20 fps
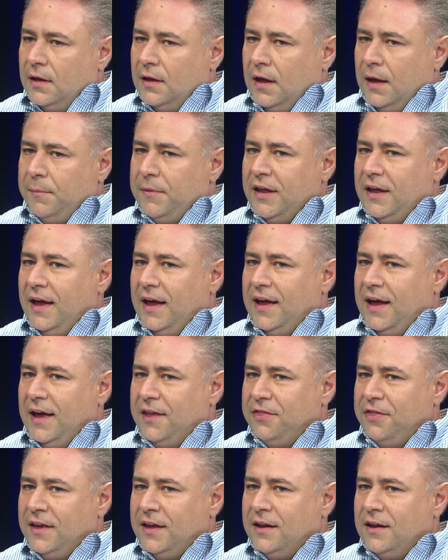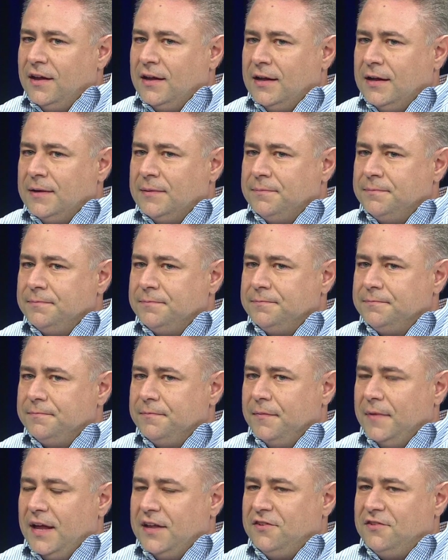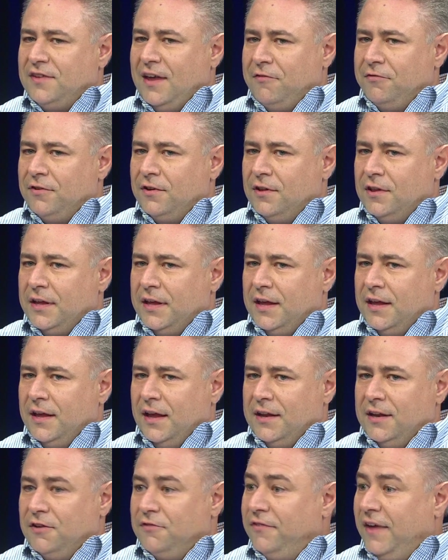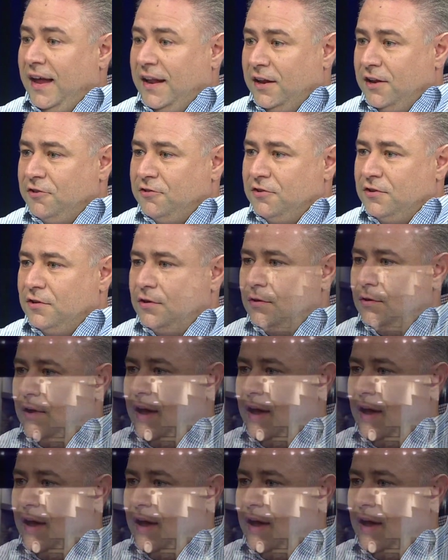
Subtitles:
I mean, I think it's definitely an advantage to